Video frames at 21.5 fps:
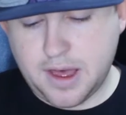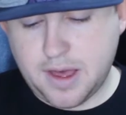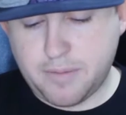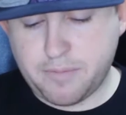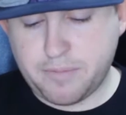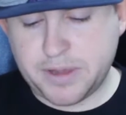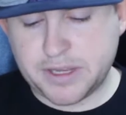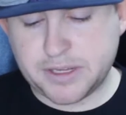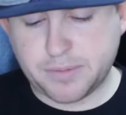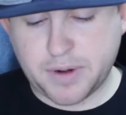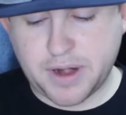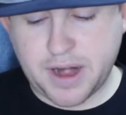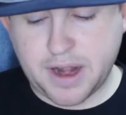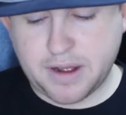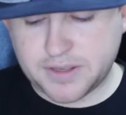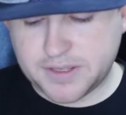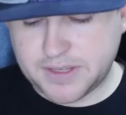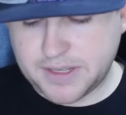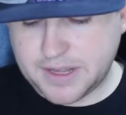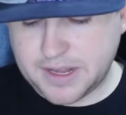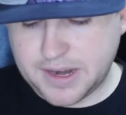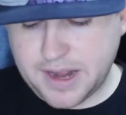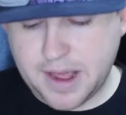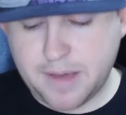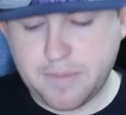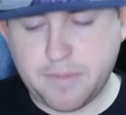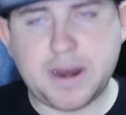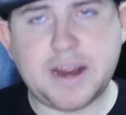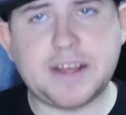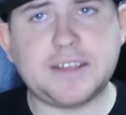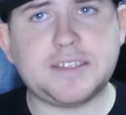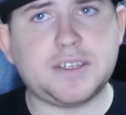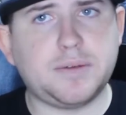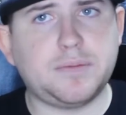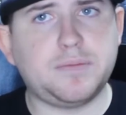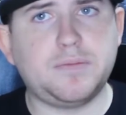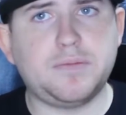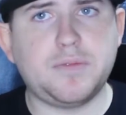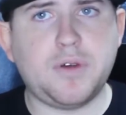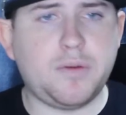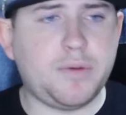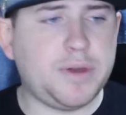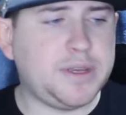mispronouncing the name, but as I
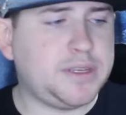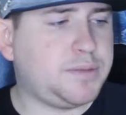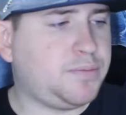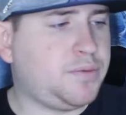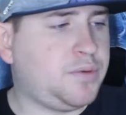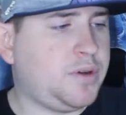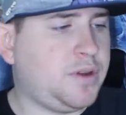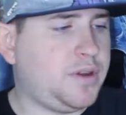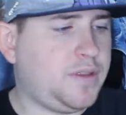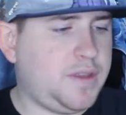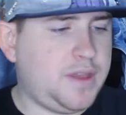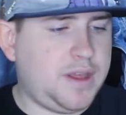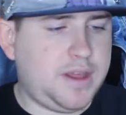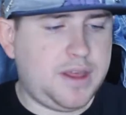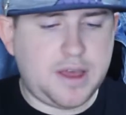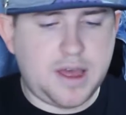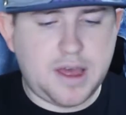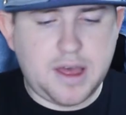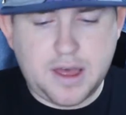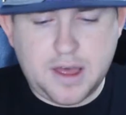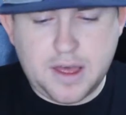always put the